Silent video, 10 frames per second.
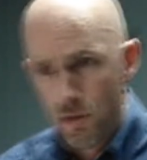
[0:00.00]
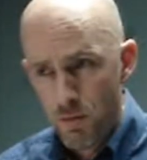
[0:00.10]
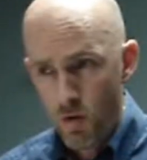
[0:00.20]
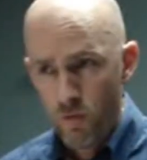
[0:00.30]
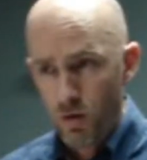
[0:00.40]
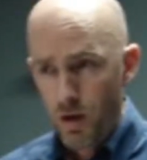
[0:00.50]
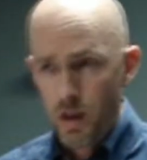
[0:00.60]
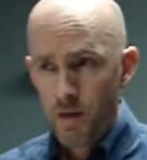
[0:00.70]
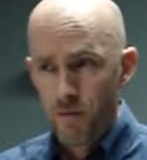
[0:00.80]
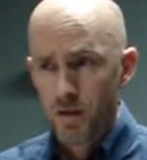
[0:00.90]
over an
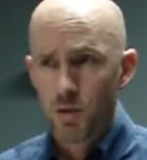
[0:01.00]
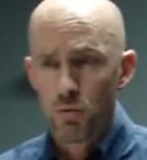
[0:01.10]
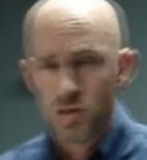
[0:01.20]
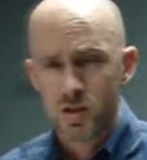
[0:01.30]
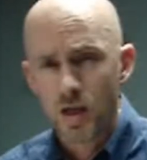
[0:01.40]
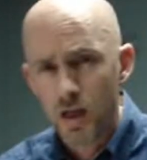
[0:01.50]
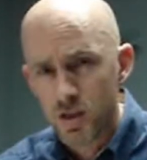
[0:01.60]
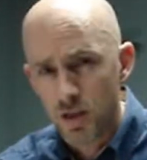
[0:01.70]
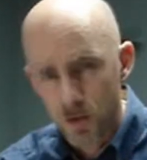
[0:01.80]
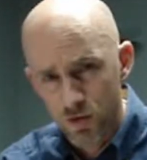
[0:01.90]
event that was staged and
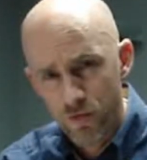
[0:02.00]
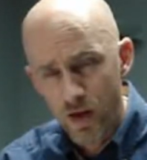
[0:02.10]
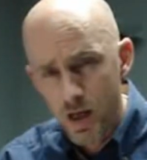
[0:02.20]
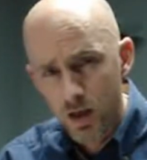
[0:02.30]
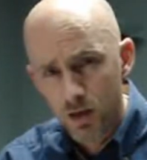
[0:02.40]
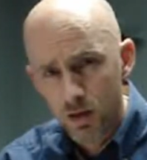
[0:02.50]
that's fake